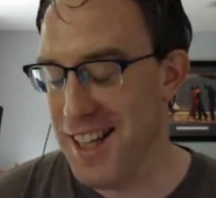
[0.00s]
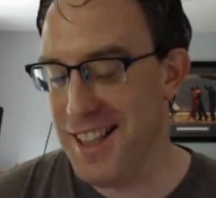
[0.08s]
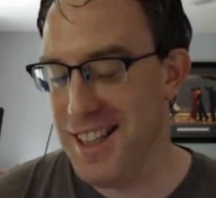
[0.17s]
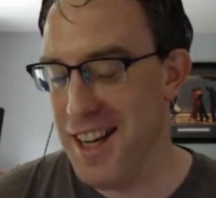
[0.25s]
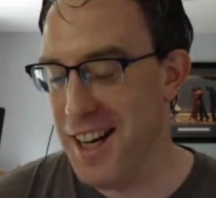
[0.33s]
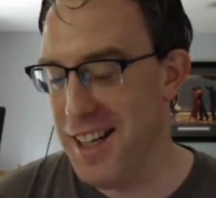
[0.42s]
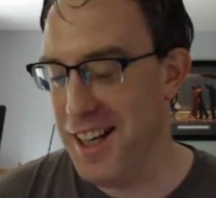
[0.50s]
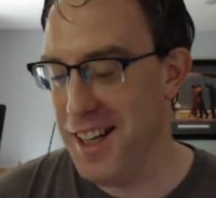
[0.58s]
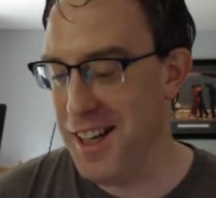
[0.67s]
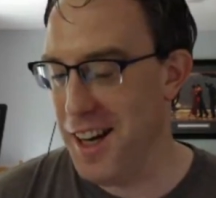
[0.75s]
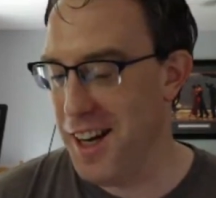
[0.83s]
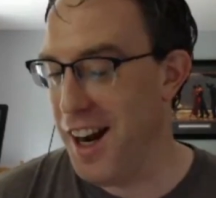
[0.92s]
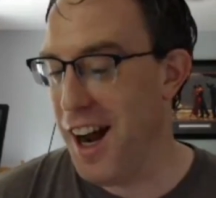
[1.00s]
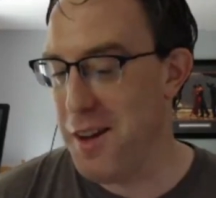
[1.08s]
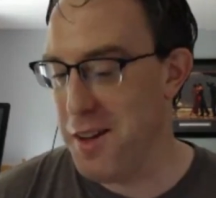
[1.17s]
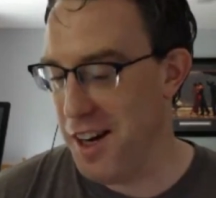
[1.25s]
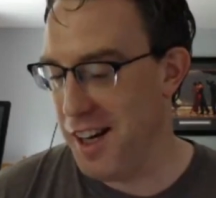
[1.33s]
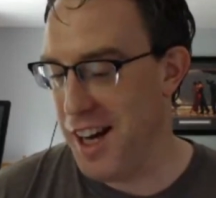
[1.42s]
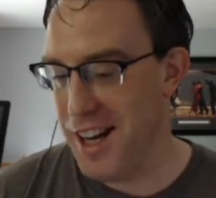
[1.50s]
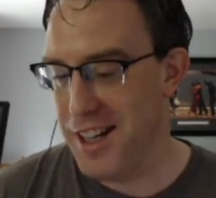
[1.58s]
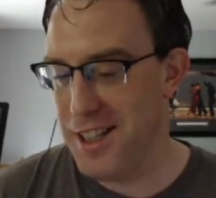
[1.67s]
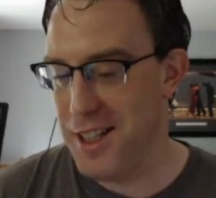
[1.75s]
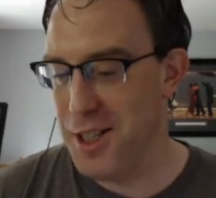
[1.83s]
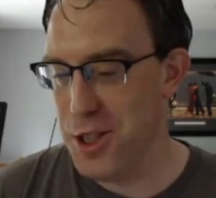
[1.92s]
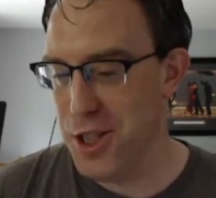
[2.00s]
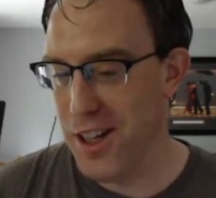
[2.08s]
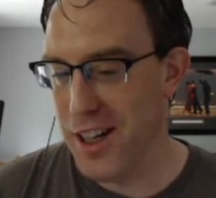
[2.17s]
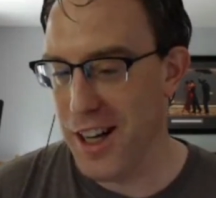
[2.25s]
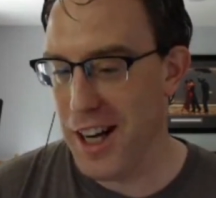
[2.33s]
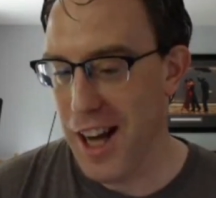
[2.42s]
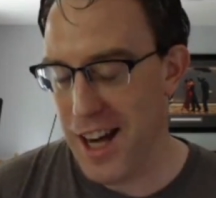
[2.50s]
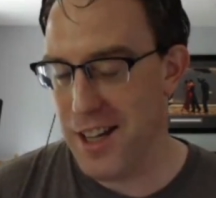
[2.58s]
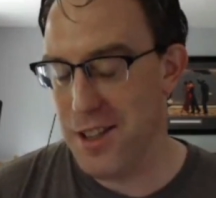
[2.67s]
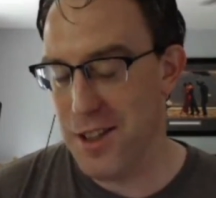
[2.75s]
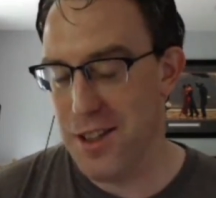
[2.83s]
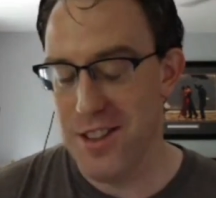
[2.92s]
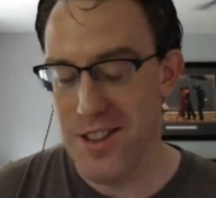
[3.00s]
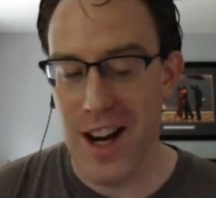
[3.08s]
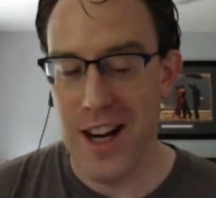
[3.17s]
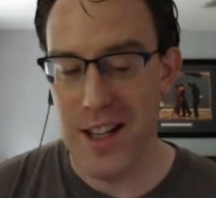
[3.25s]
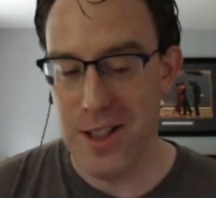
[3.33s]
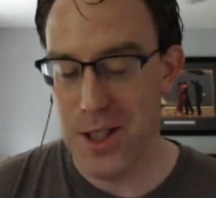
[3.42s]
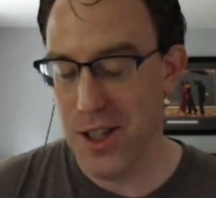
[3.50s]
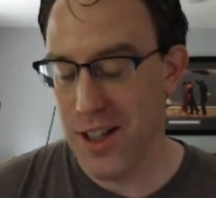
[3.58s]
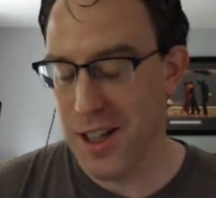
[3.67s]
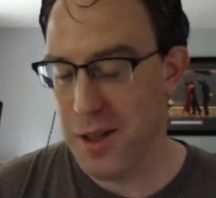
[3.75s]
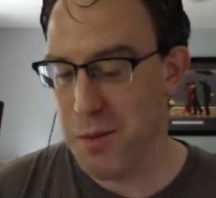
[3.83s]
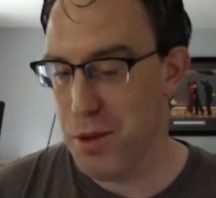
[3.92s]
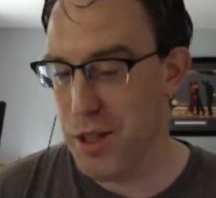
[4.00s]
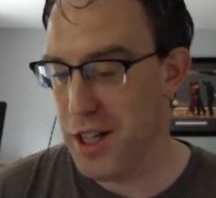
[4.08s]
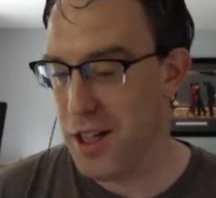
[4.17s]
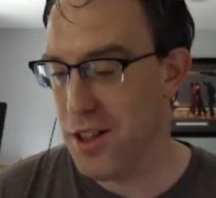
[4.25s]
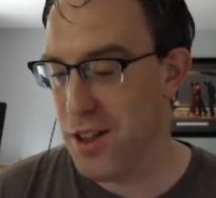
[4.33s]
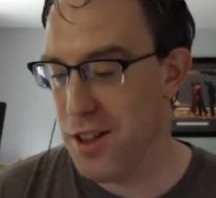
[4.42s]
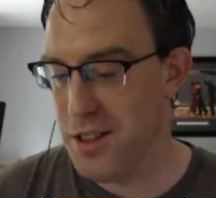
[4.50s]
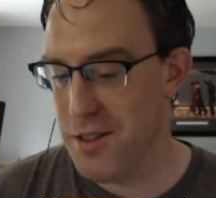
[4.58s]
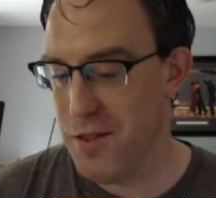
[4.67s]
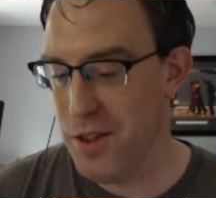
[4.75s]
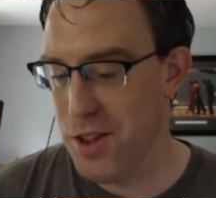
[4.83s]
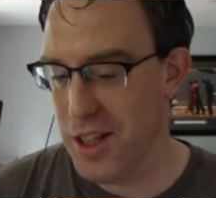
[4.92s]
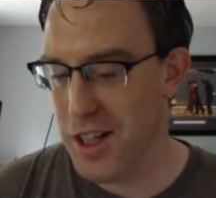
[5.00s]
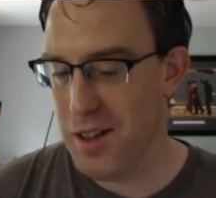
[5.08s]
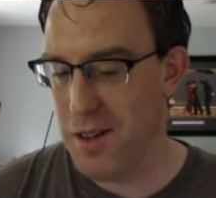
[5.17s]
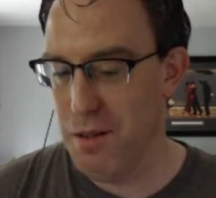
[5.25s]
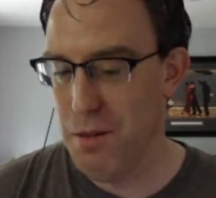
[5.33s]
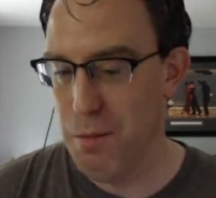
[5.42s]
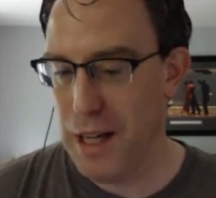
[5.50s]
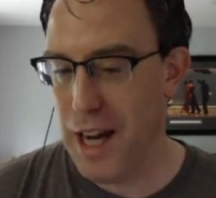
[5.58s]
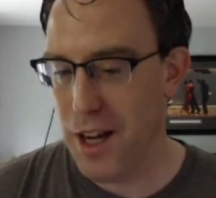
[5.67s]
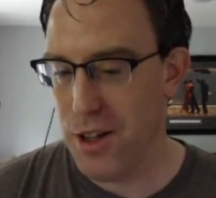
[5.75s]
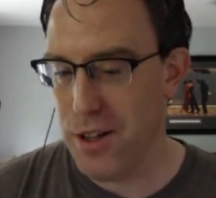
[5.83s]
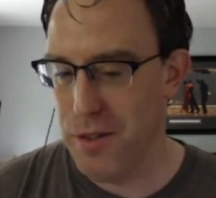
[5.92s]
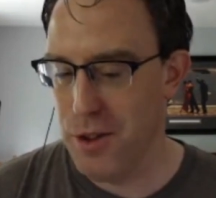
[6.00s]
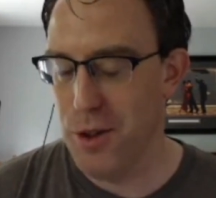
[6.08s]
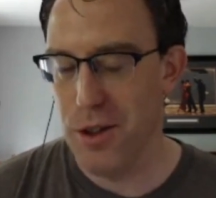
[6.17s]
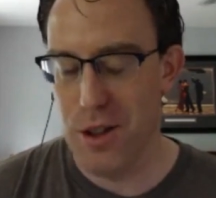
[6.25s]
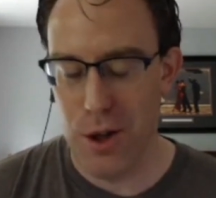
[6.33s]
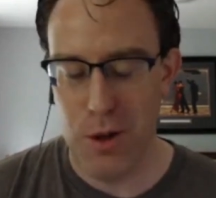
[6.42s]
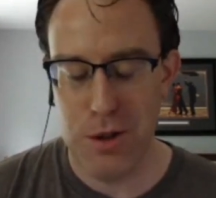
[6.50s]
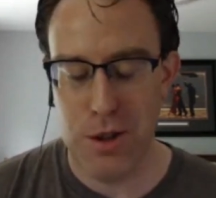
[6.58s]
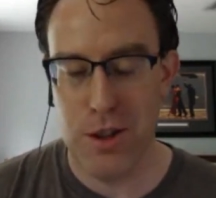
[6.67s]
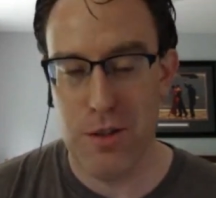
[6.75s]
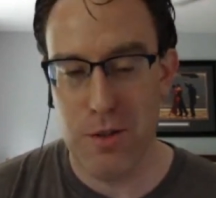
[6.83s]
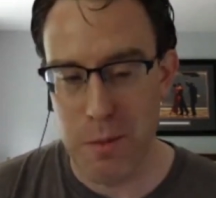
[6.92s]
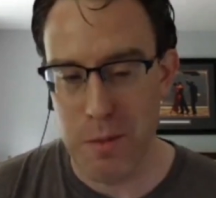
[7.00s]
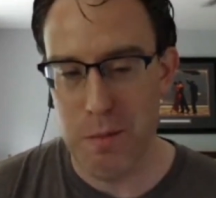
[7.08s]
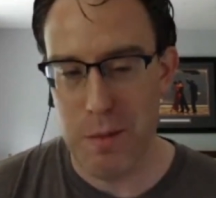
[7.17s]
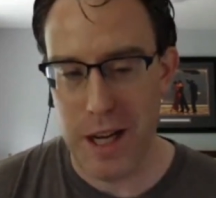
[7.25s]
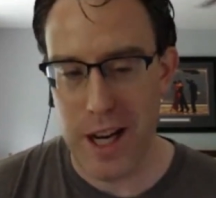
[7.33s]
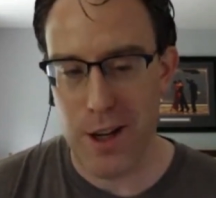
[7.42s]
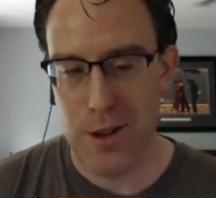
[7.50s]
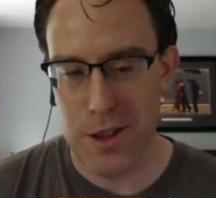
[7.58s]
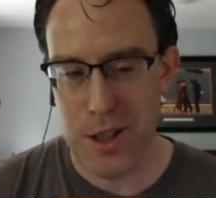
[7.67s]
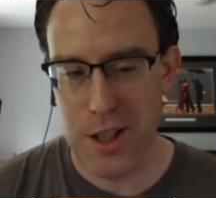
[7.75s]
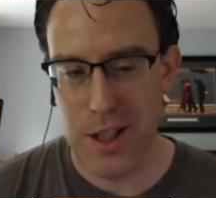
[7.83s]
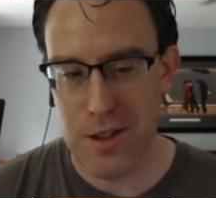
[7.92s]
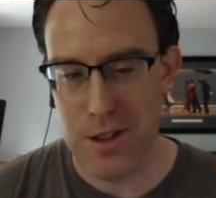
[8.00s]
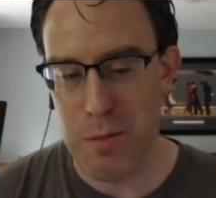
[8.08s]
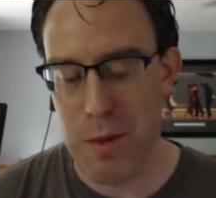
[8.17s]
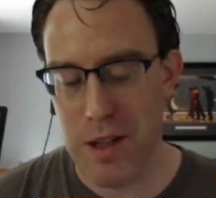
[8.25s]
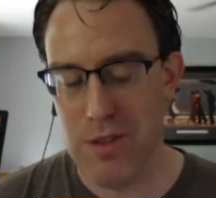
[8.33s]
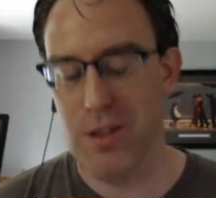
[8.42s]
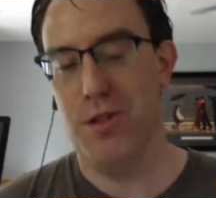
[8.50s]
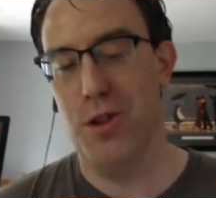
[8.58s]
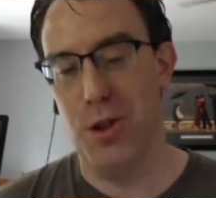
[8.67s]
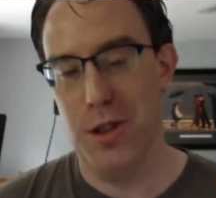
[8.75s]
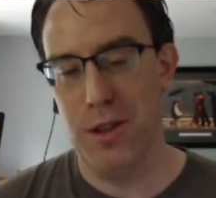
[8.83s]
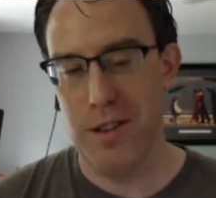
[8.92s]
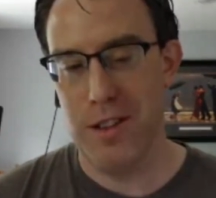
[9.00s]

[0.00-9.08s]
the idea, and I got into engineering, and I got into design engineering in particular, because if you look at if you do a Google search for mechanical engineers, there's basically two different